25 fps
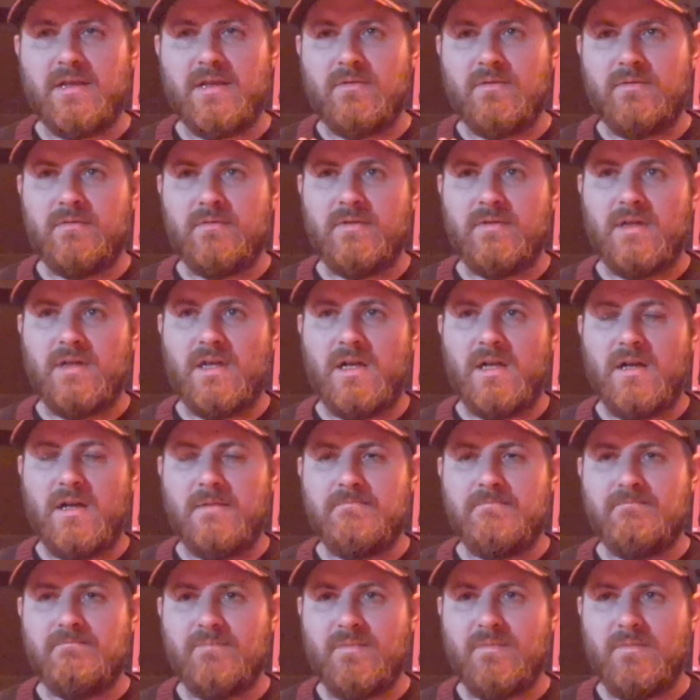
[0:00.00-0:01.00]
like,
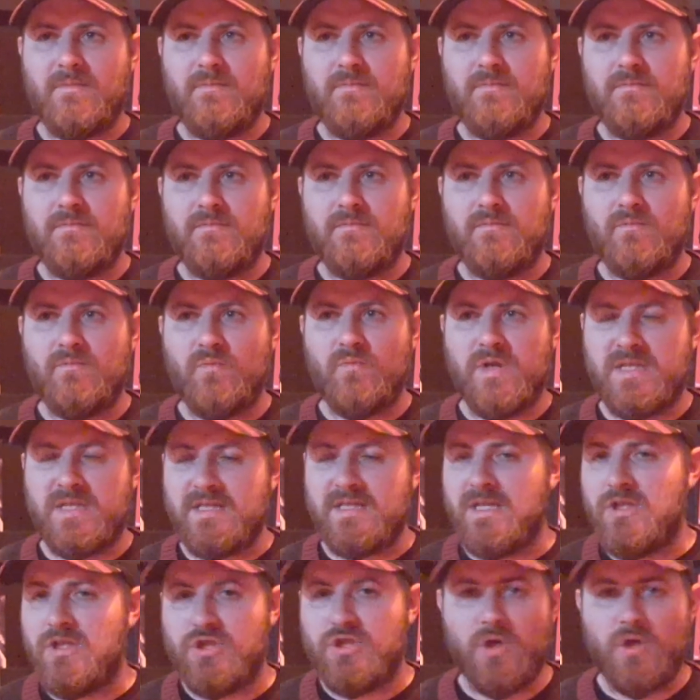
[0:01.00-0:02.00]
we
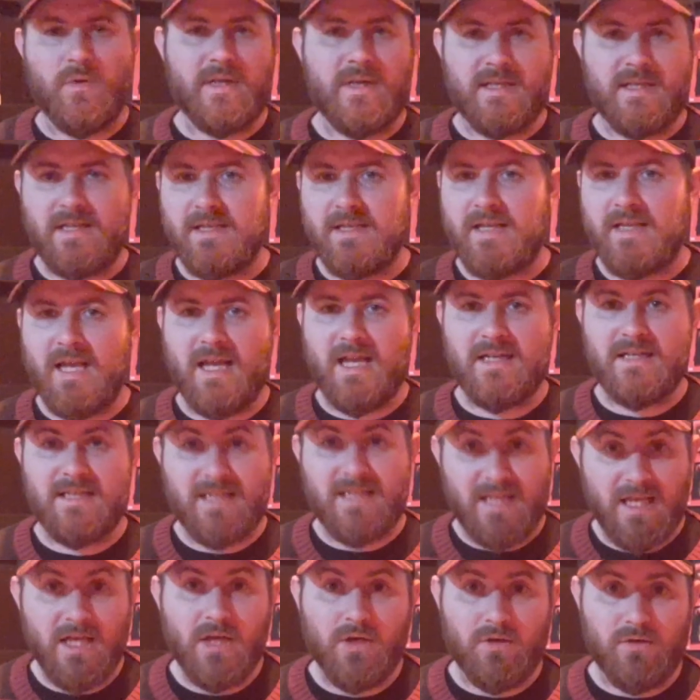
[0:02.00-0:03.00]
see Joey and
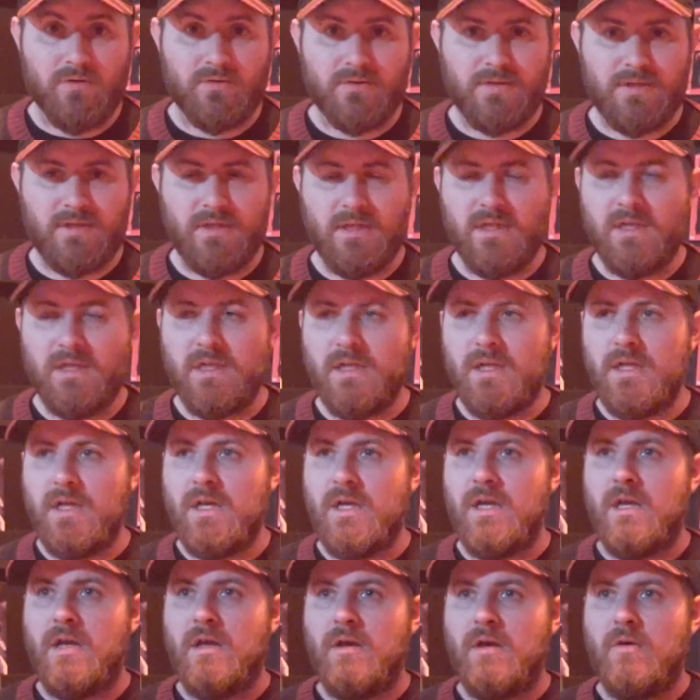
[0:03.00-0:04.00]
Kincaid killed
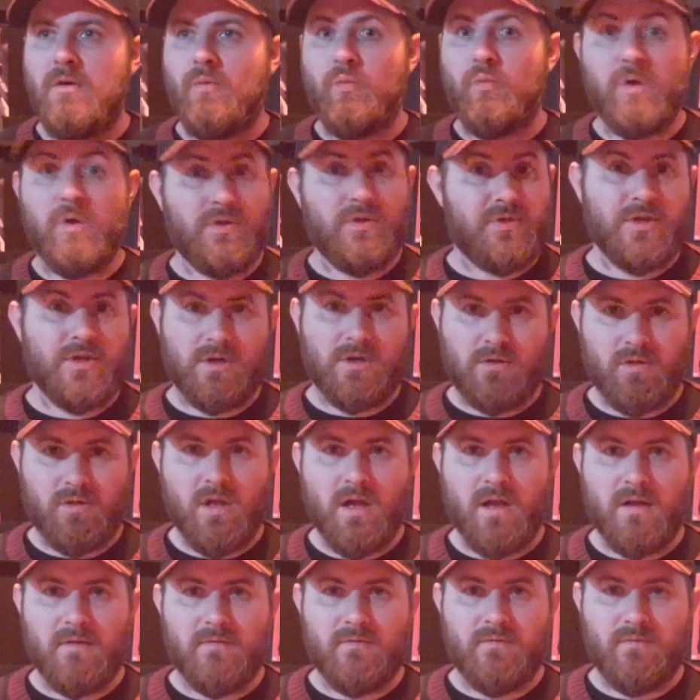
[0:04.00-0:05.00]
with their
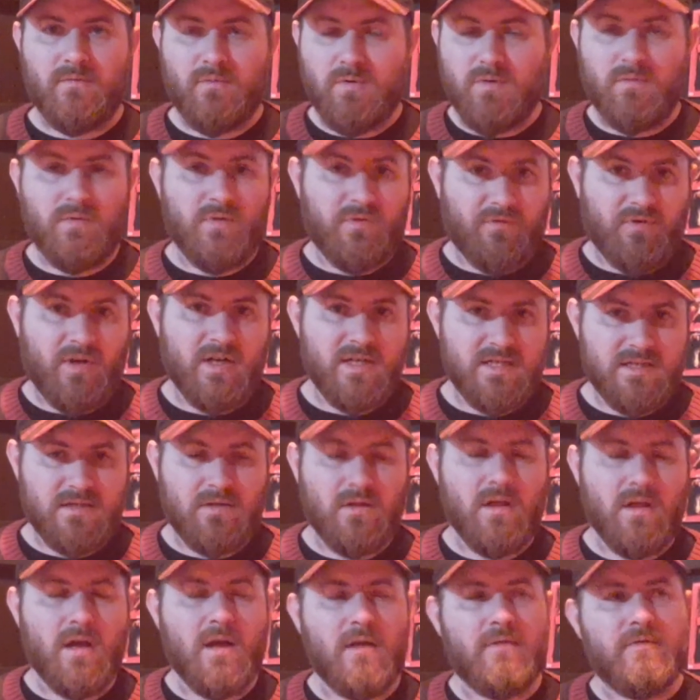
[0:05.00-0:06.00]
glove, with Freddy's
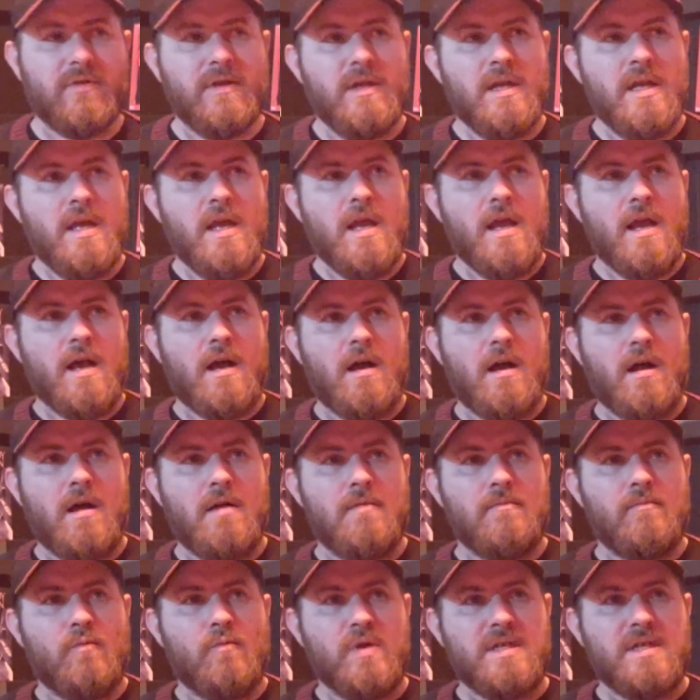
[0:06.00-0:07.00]
glove.
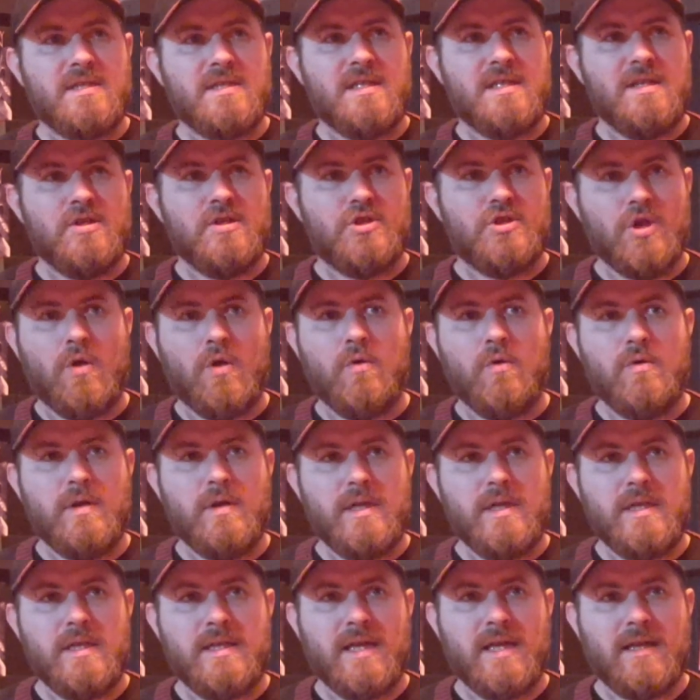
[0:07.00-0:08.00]
We see
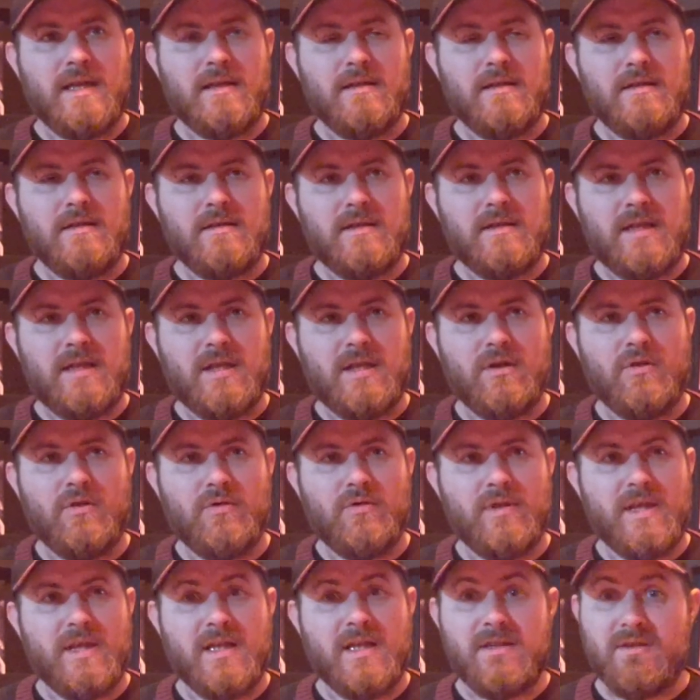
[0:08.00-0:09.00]
Joey get
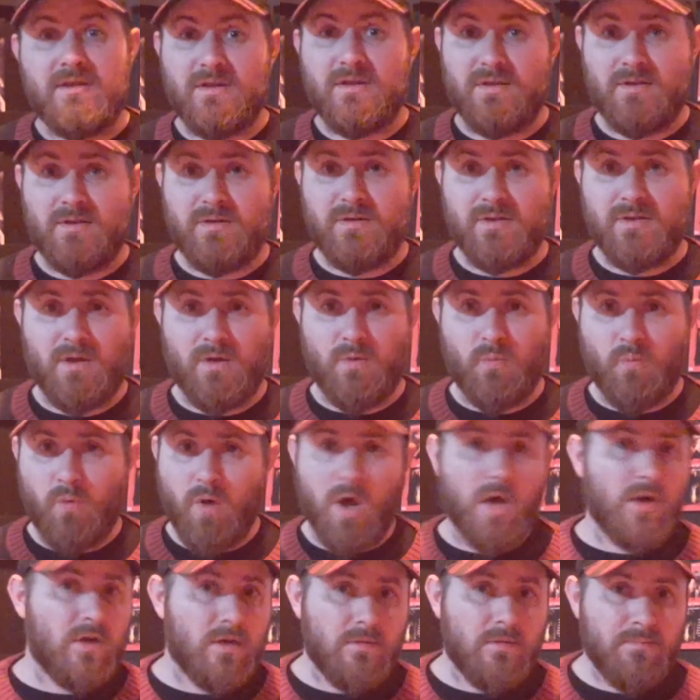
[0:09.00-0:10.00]
killed in the
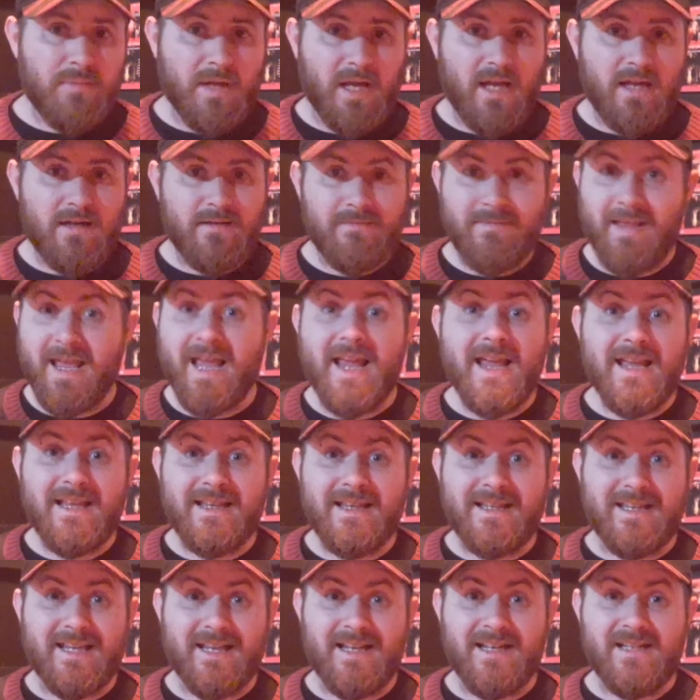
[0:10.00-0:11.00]
waterbed.
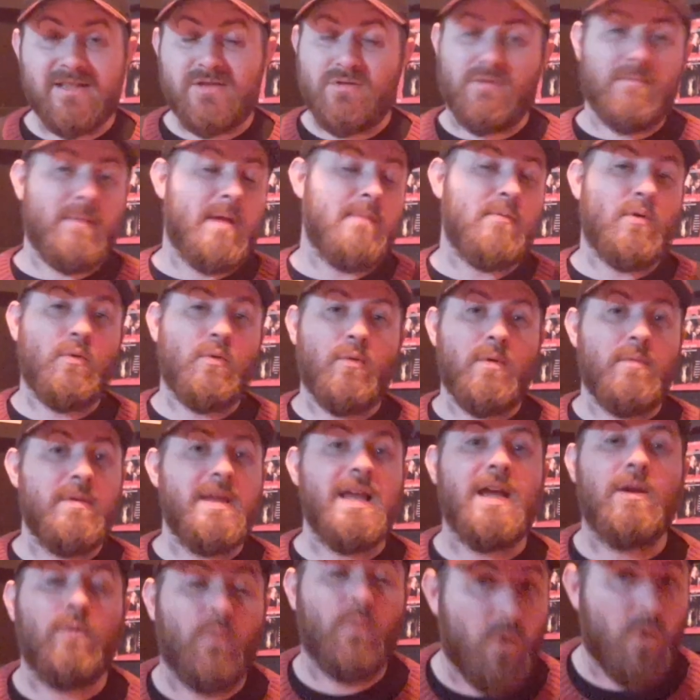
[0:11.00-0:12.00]
Hey, kids, remember when
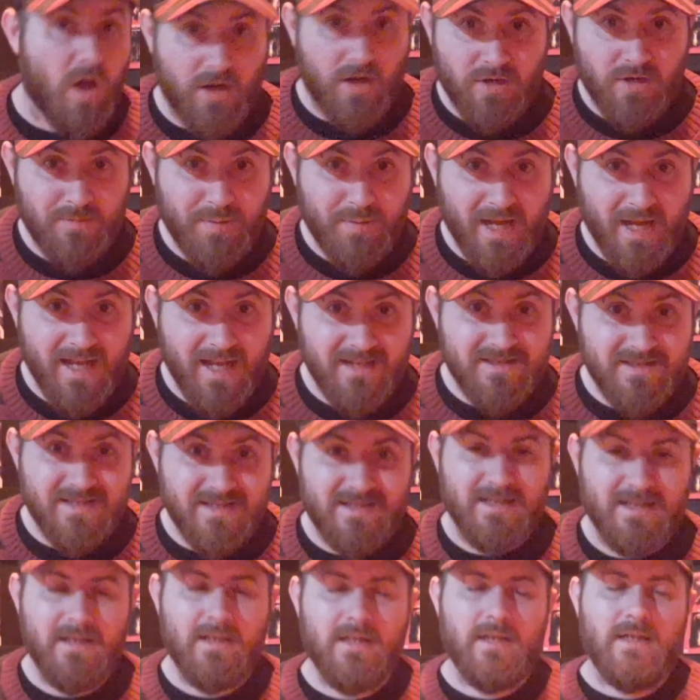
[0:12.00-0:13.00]
we had
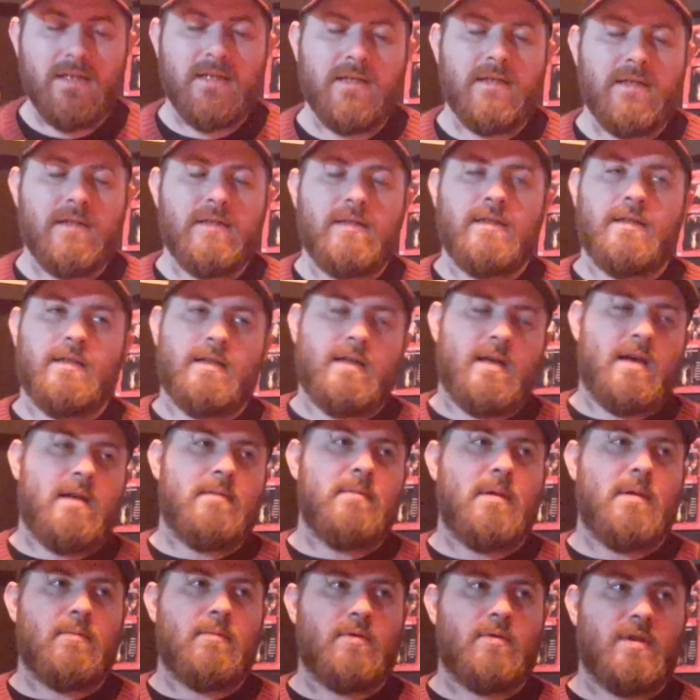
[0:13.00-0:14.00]
waterbeds? Yeah, I
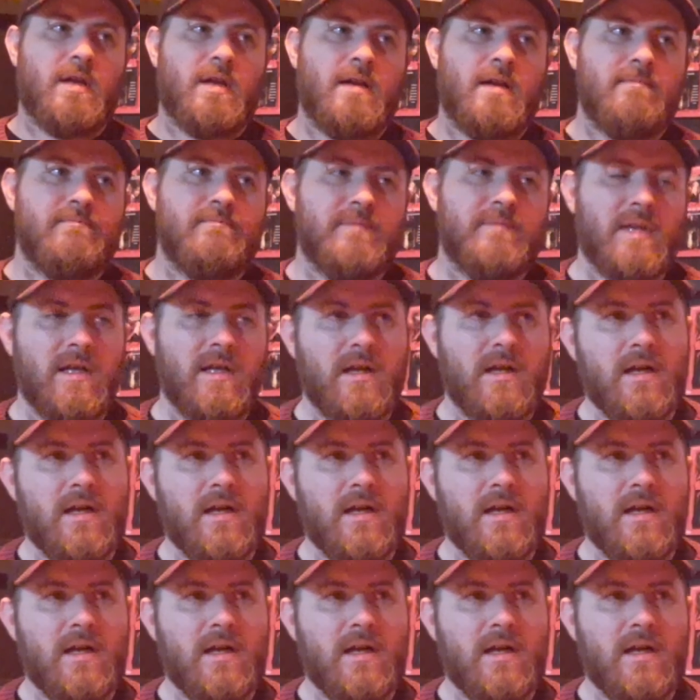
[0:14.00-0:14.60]
remember that.